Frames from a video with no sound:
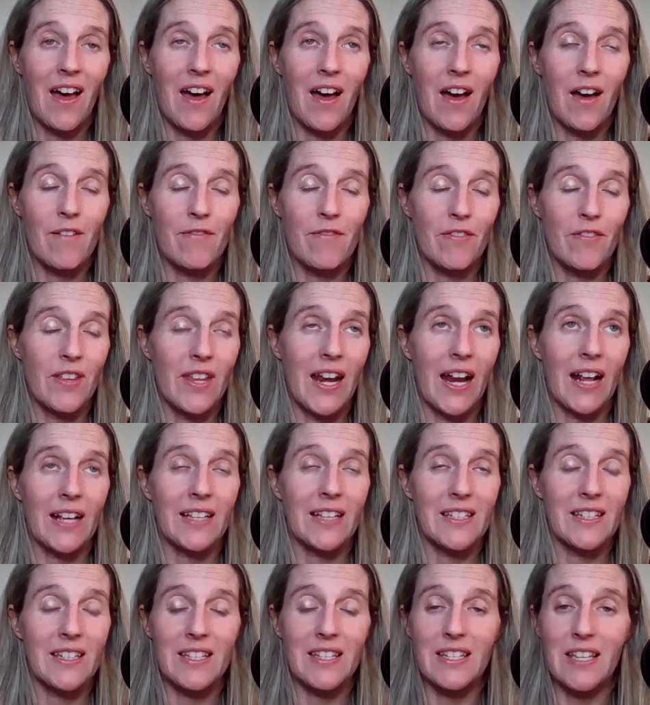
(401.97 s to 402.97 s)
for the
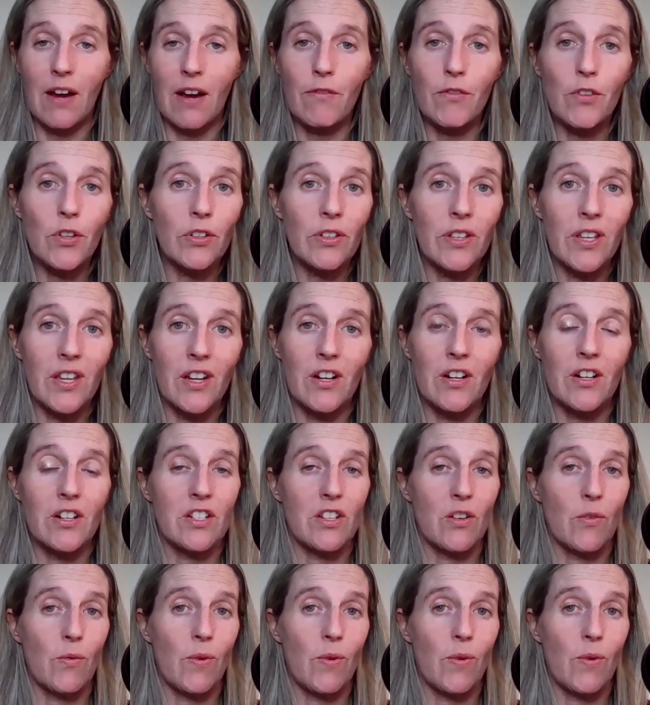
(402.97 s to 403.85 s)
next several years.